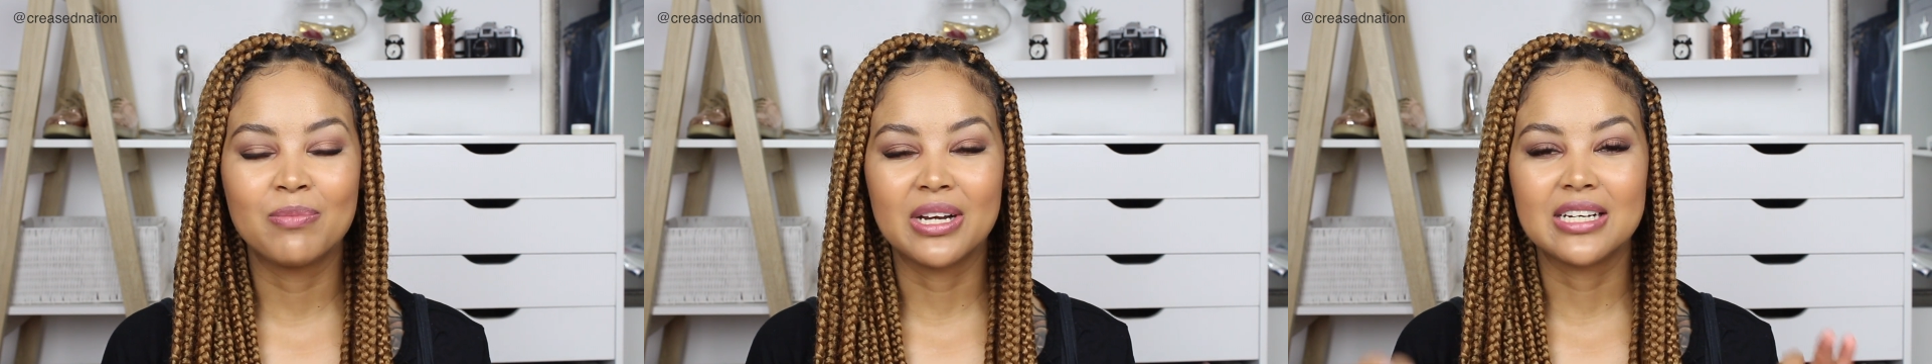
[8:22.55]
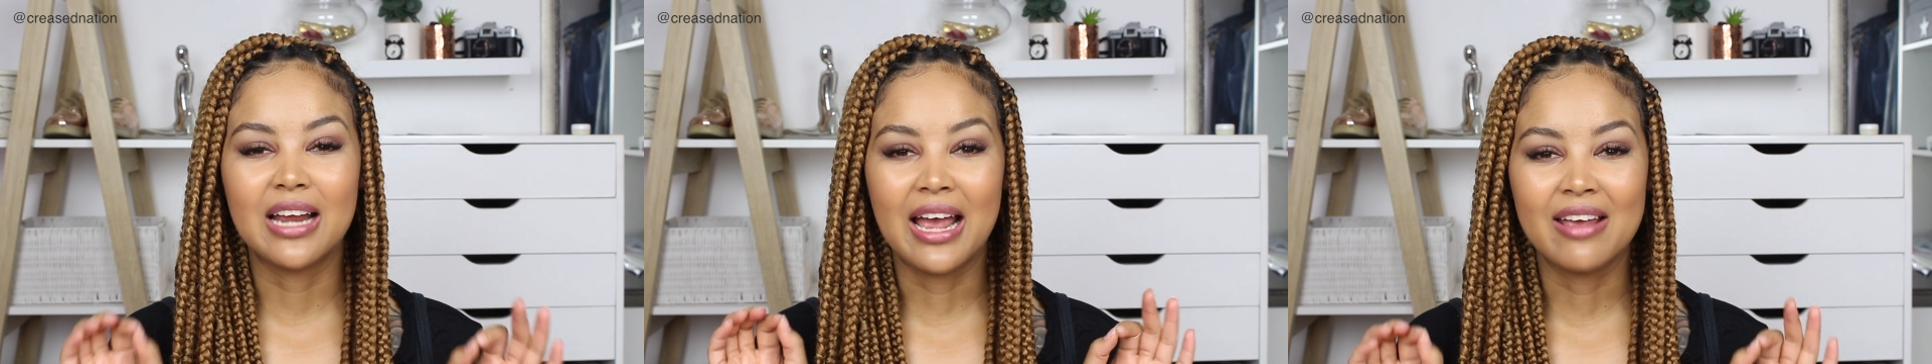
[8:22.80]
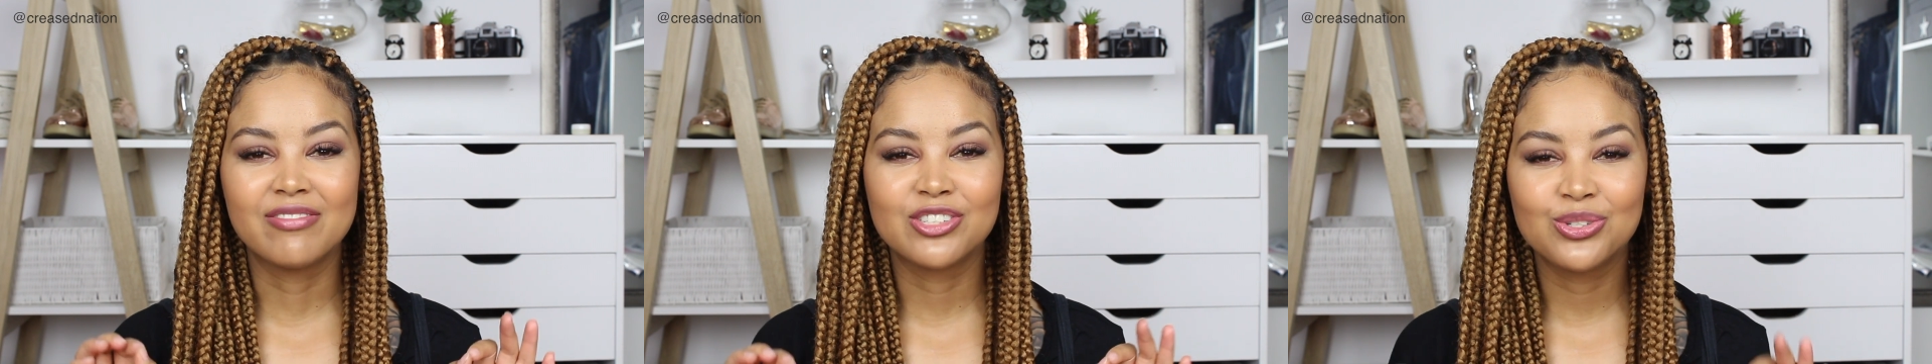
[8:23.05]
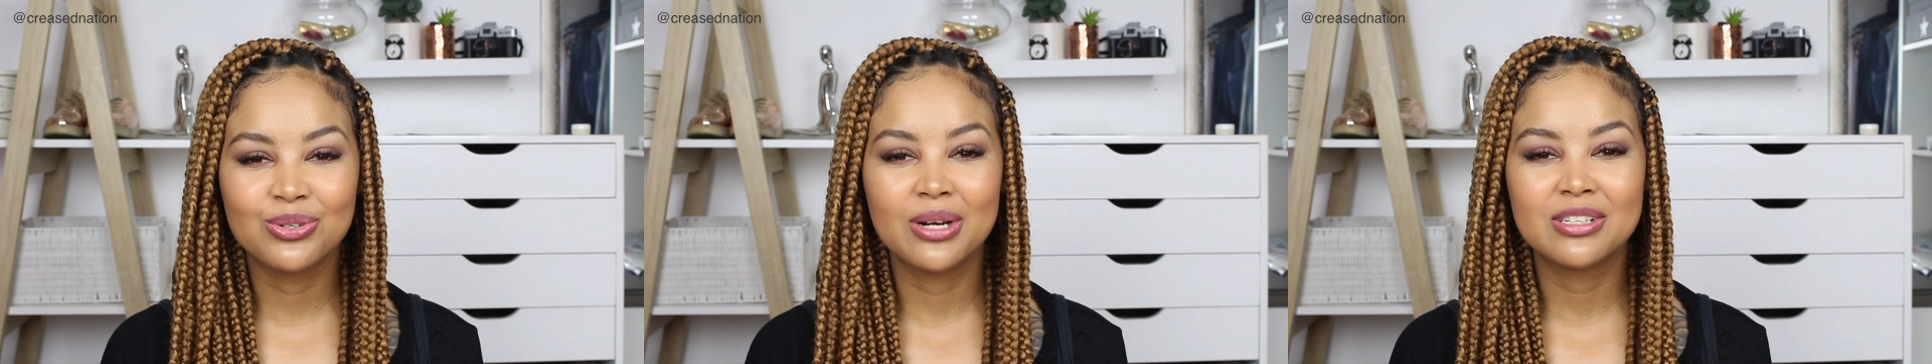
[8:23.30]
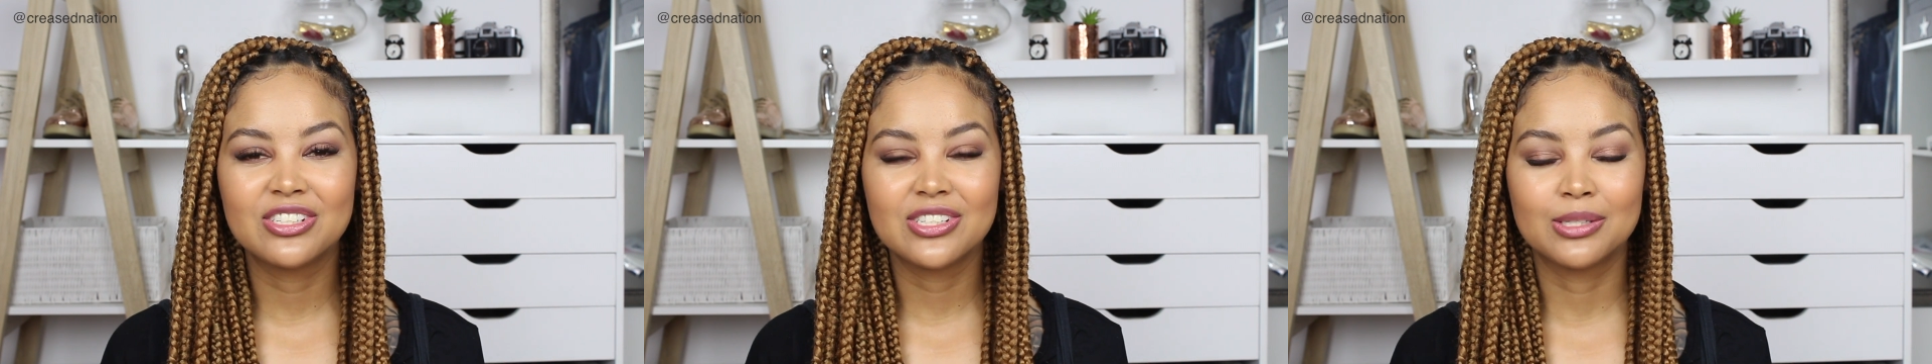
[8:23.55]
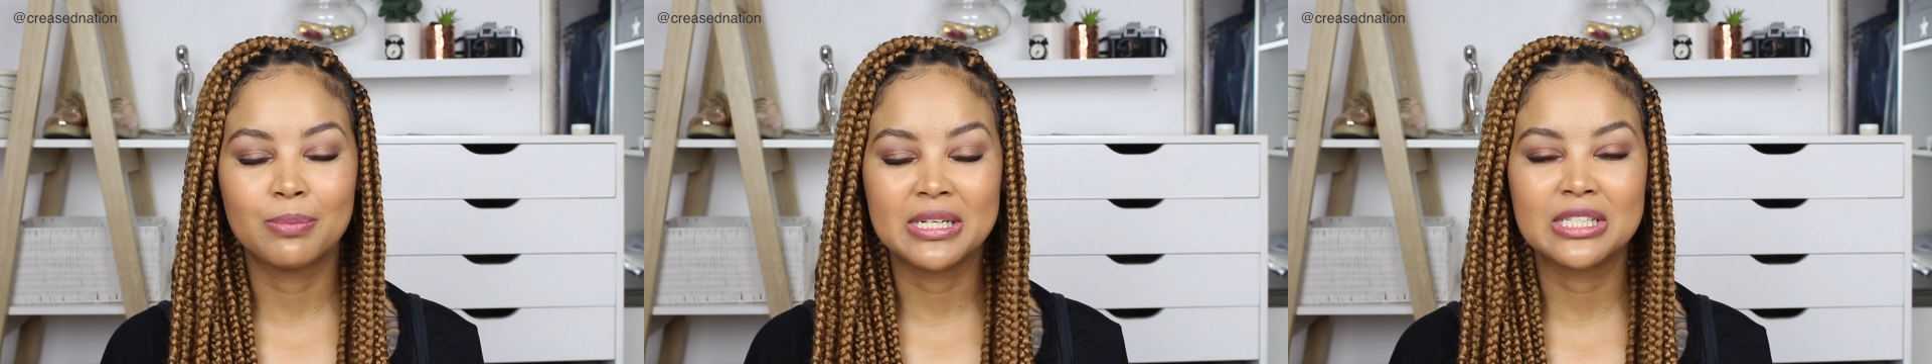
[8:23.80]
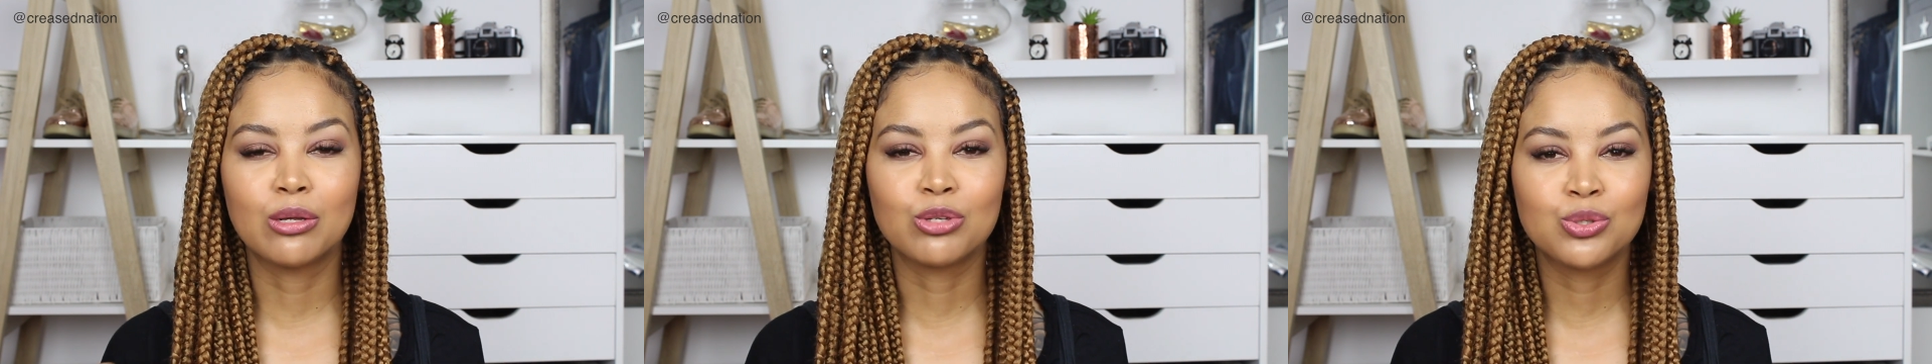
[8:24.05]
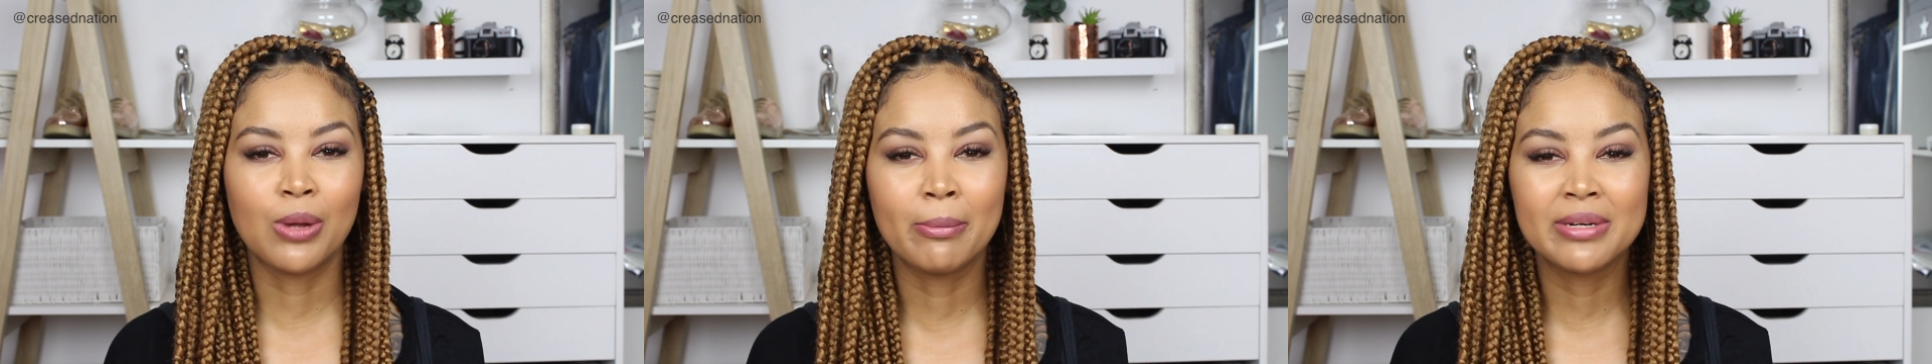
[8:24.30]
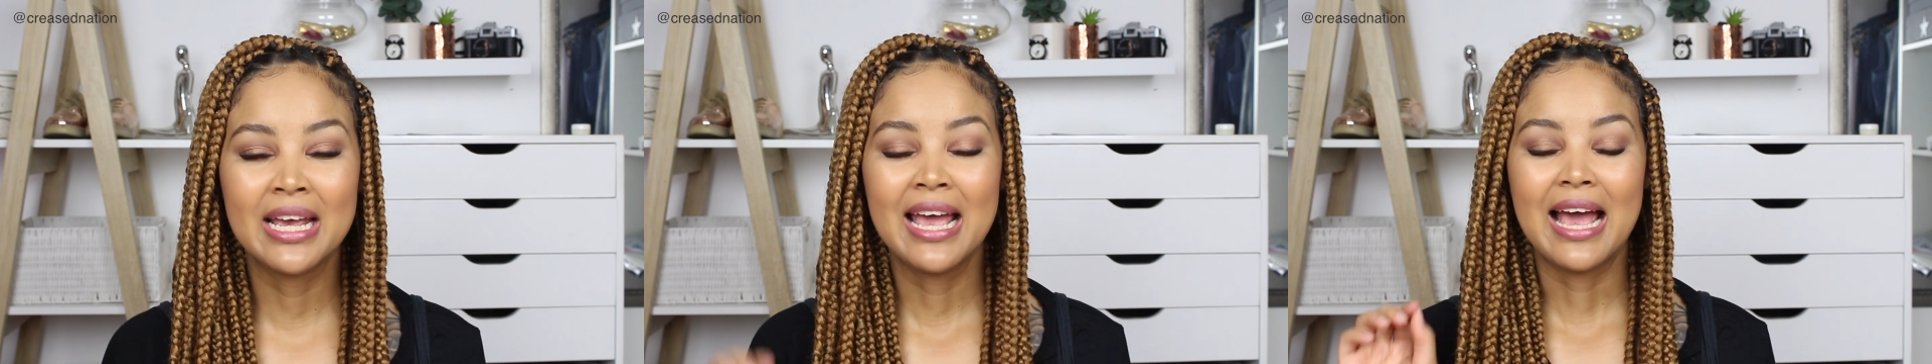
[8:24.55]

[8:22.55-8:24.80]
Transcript: but I've truly just been so swamped.